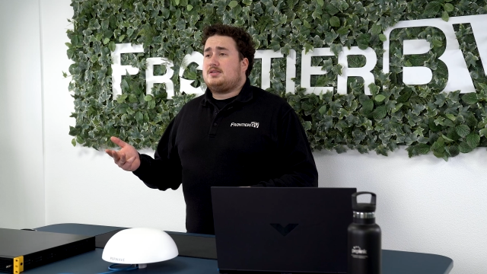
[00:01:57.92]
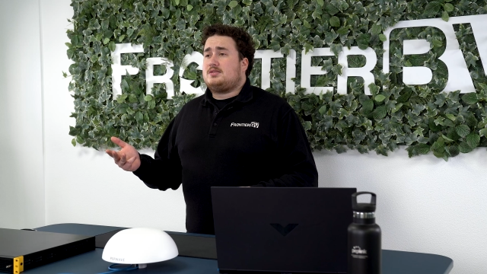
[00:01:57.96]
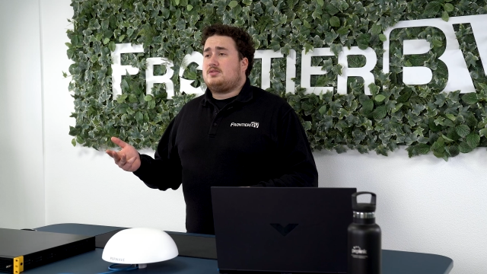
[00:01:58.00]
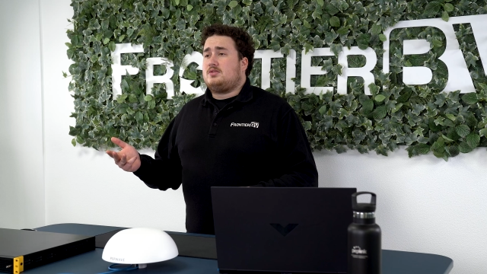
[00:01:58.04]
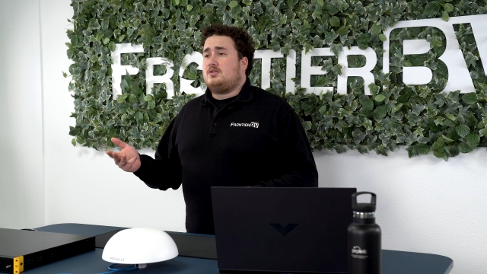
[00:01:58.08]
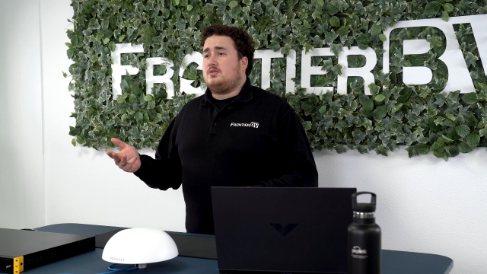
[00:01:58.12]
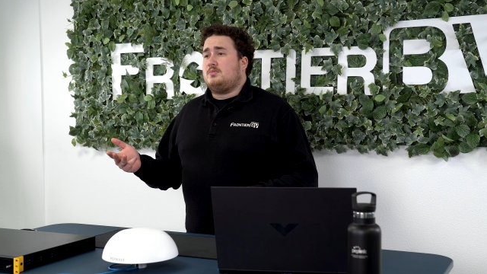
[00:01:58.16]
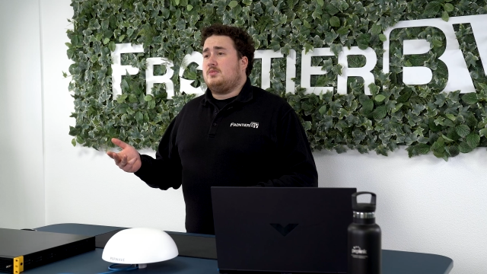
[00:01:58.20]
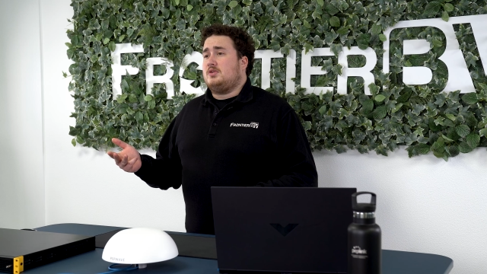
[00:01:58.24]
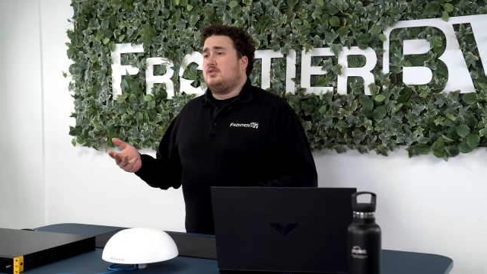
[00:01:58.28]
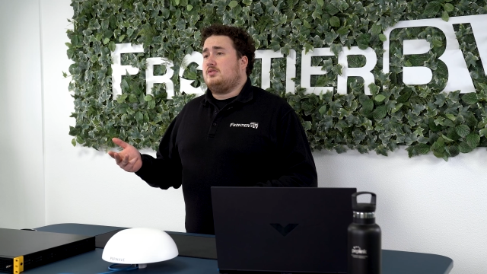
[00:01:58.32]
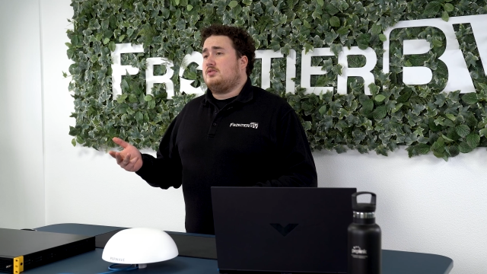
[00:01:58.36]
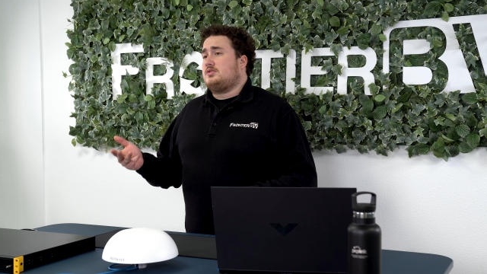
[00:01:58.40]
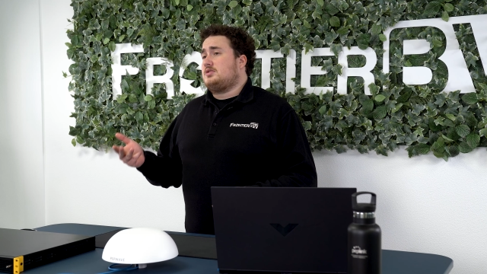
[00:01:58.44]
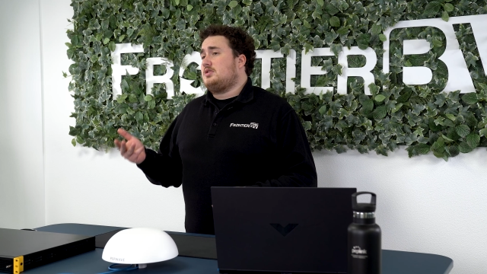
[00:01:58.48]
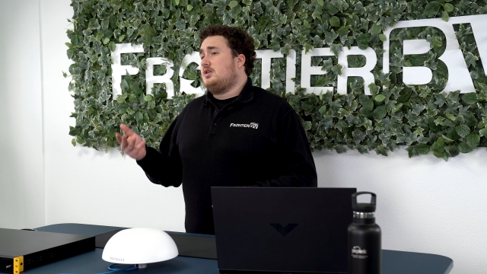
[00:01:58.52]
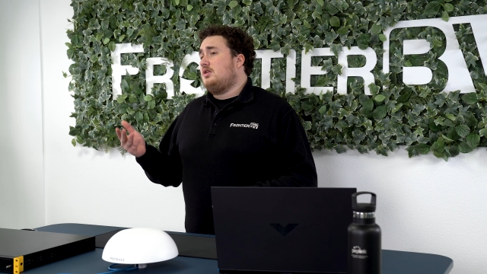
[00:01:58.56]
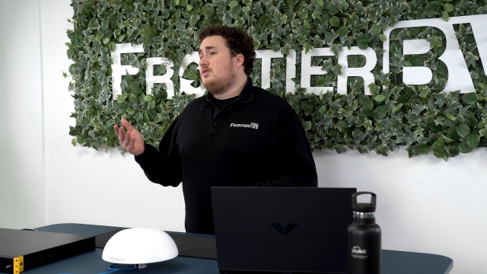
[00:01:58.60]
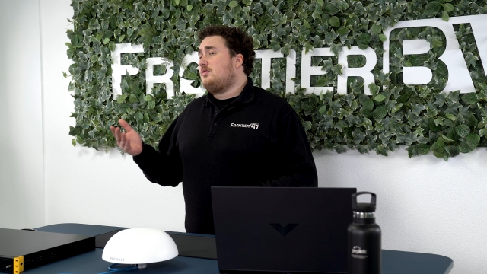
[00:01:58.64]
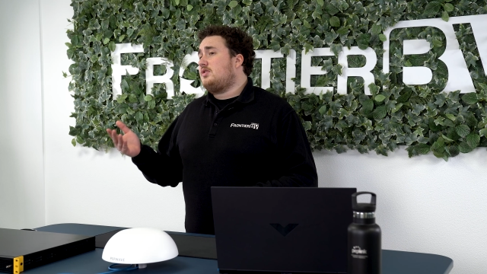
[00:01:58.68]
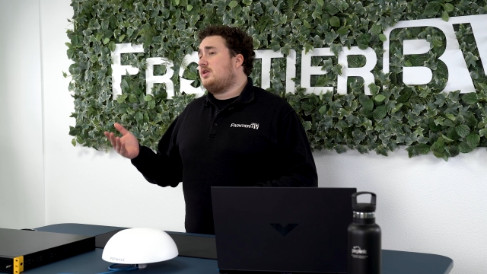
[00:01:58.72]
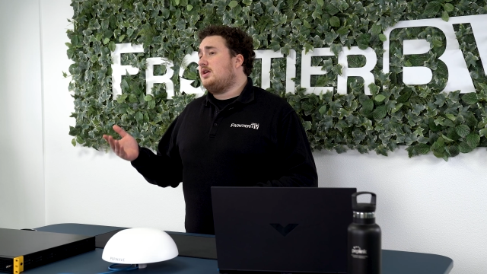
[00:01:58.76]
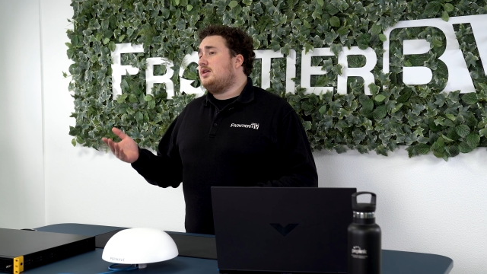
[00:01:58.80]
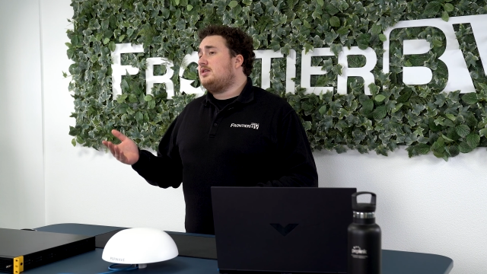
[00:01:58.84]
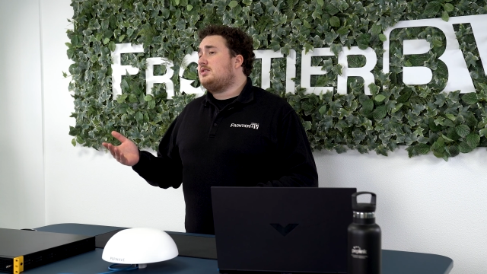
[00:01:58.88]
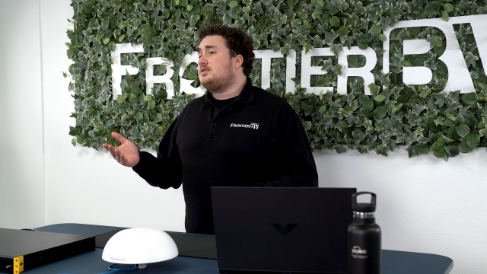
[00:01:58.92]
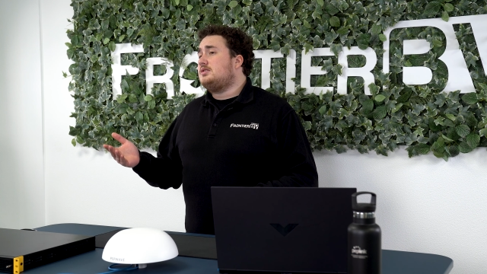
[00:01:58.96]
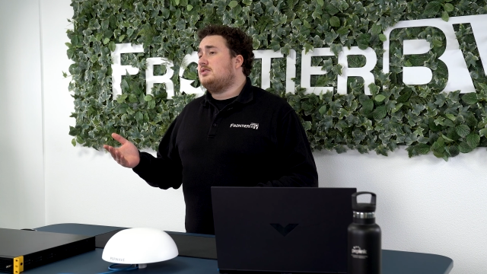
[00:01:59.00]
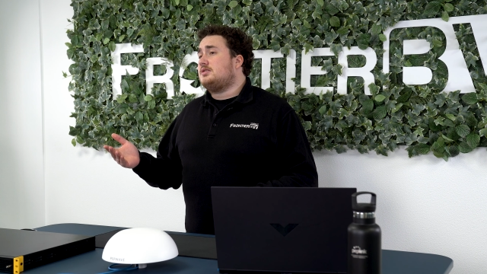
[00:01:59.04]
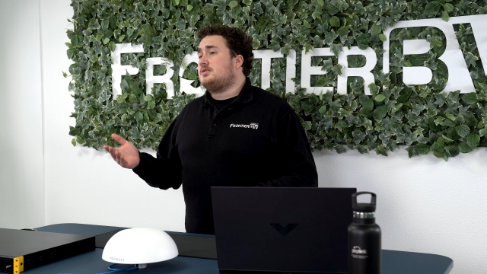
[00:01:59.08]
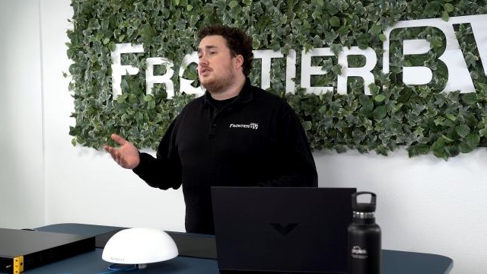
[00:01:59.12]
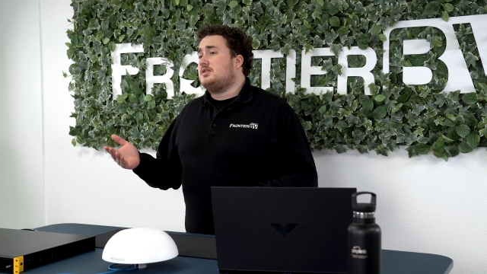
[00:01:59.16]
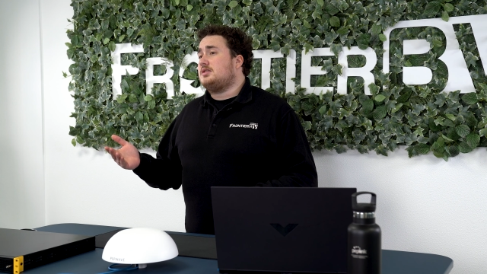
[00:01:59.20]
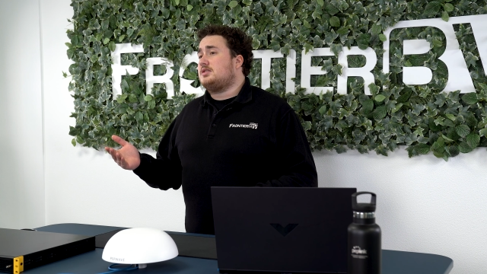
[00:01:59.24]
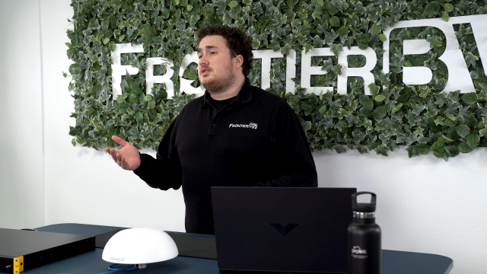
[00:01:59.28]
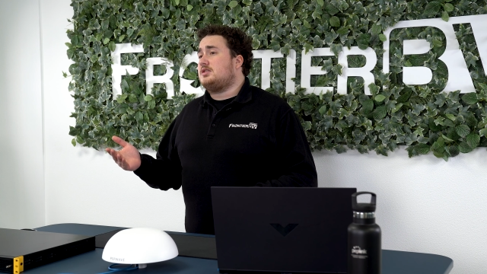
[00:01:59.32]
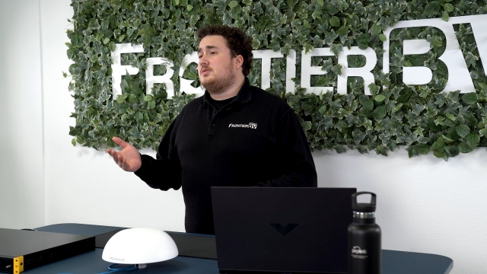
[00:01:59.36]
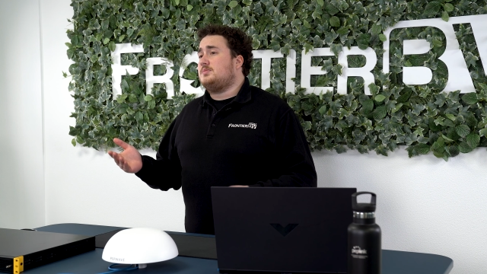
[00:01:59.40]
terminals, location
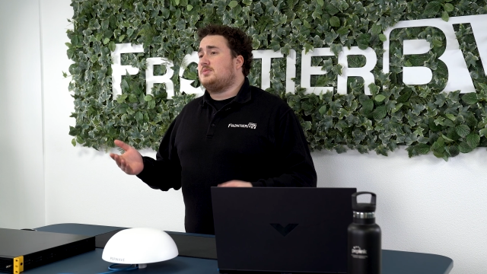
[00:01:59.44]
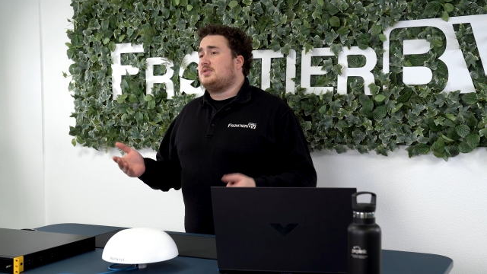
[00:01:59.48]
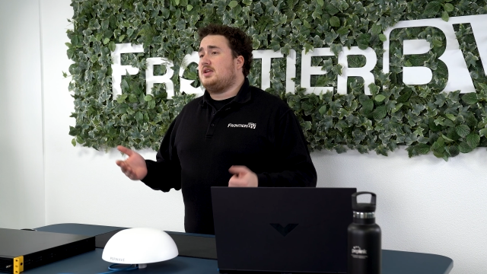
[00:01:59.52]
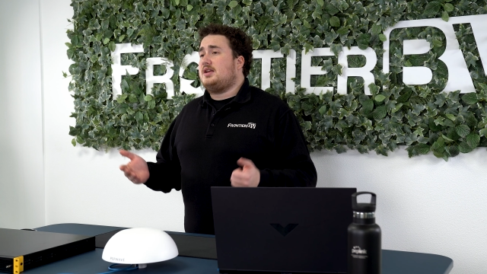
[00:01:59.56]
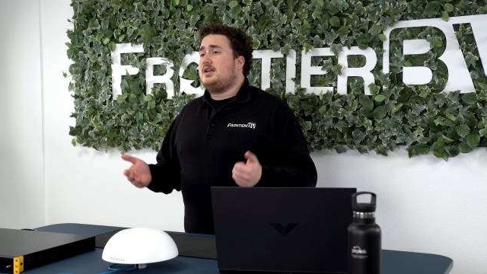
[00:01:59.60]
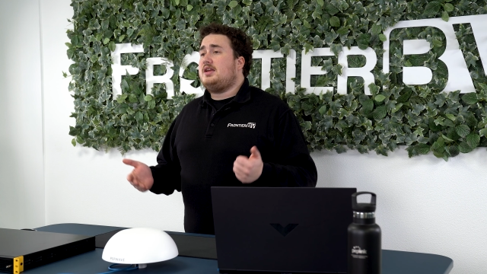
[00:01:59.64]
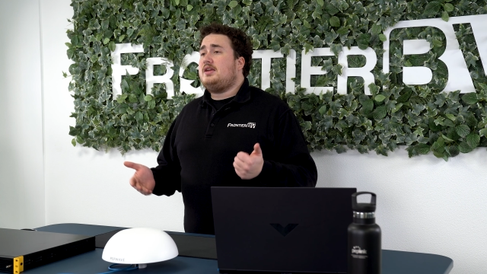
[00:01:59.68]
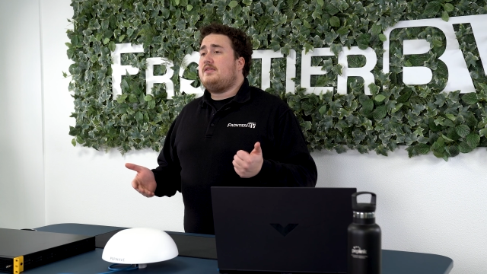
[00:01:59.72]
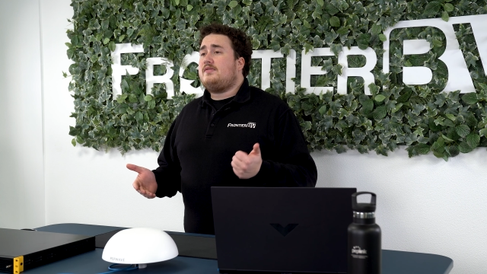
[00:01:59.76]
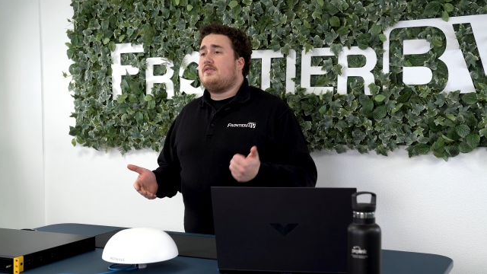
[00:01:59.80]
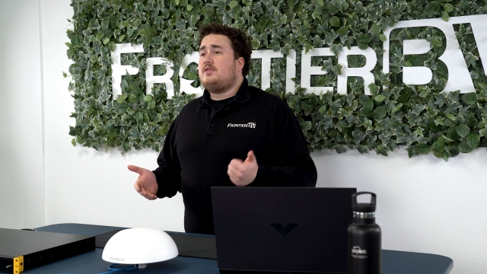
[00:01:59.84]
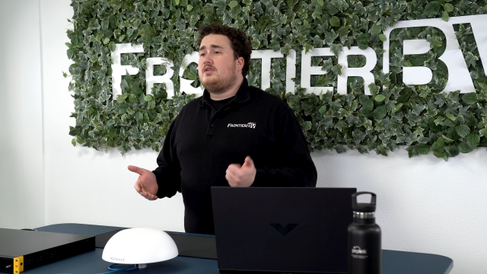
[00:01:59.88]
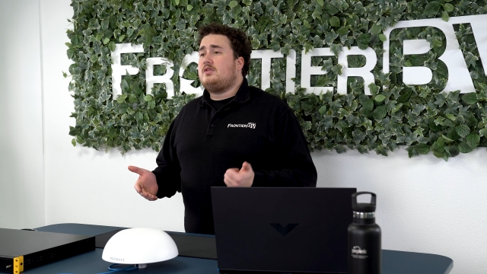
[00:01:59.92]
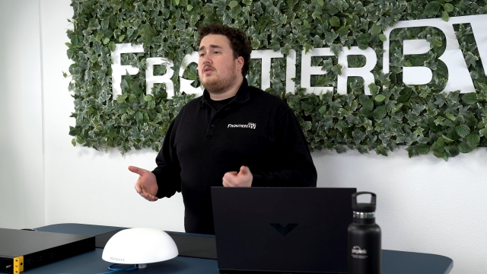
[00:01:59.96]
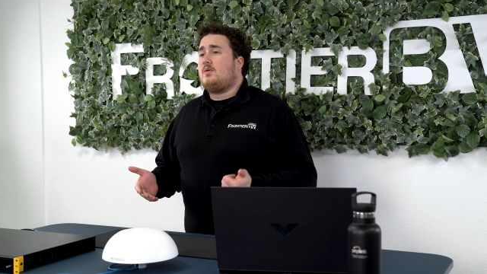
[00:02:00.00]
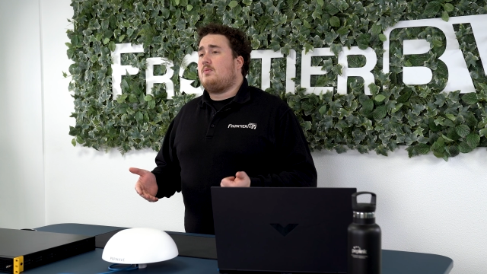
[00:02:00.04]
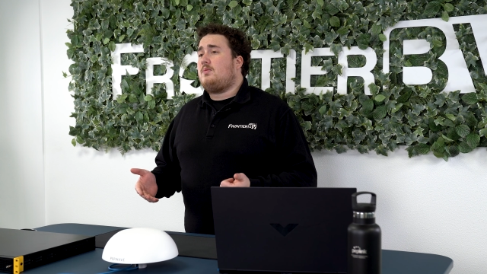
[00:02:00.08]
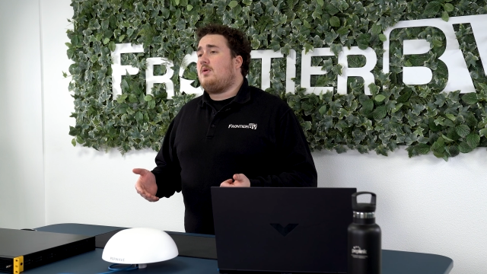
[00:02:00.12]
systems and even your